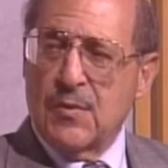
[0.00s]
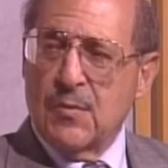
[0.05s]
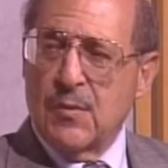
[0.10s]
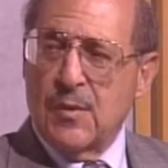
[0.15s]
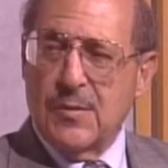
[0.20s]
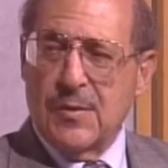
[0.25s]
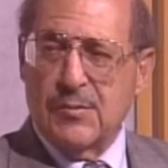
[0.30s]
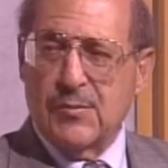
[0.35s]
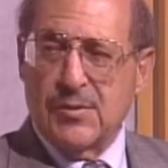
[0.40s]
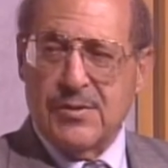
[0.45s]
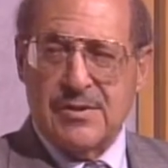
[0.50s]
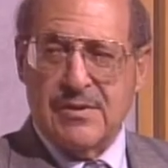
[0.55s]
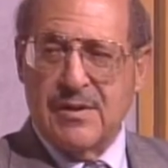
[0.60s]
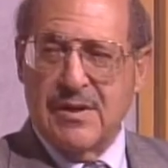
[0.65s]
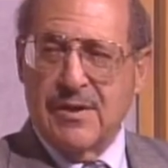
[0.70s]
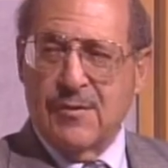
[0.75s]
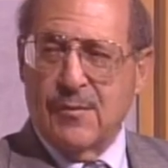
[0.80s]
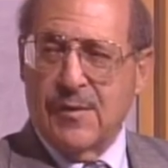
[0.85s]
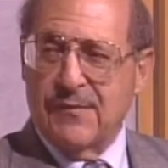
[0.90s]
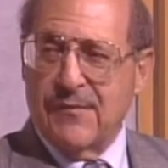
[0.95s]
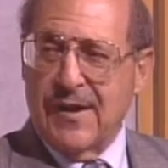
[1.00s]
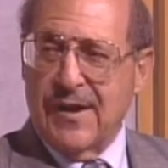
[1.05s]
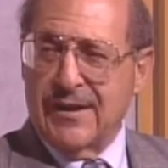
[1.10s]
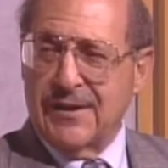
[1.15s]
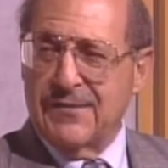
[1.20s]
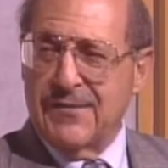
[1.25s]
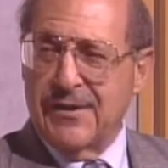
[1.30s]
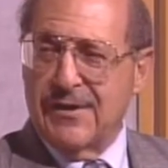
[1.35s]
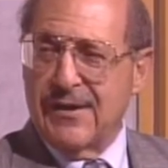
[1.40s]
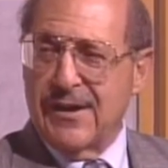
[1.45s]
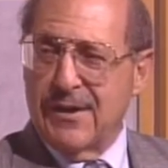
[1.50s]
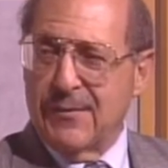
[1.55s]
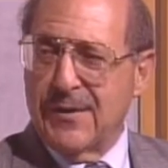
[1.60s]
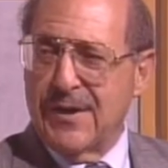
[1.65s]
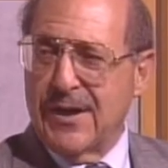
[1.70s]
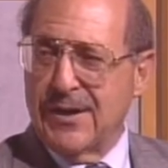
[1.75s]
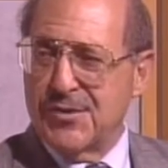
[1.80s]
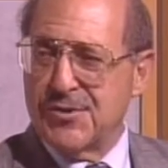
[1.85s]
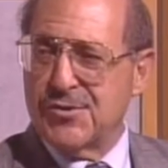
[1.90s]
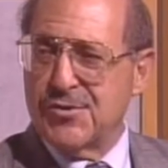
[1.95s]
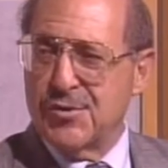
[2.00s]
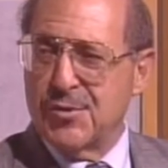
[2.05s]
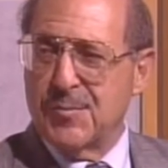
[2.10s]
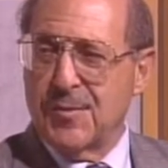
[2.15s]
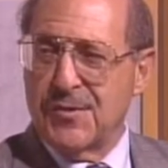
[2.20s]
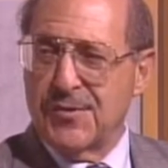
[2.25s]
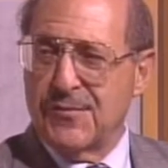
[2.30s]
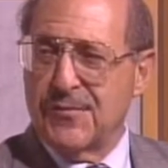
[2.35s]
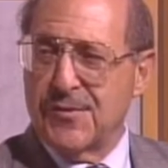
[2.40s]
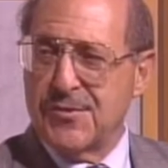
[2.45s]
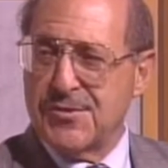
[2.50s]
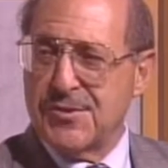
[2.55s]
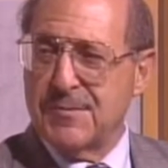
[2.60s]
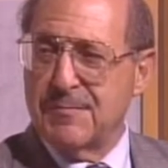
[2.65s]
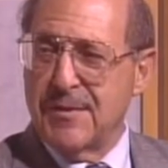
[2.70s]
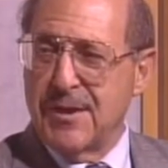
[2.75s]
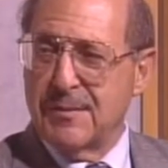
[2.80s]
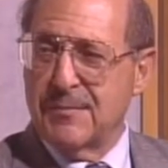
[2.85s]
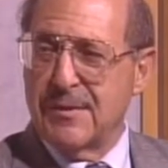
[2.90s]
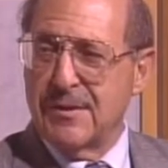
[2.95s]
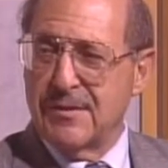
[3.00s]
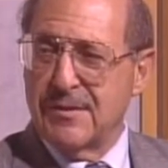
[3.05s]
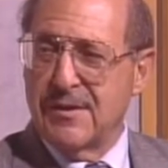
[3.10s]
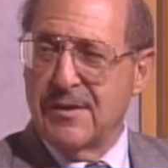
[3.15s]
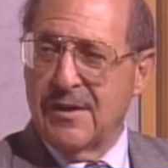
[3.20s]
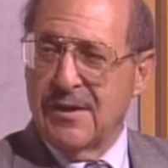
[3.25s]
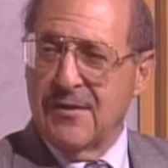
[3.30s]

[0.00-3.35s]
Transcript: When we finally figured out we had to sue them on the First Amendment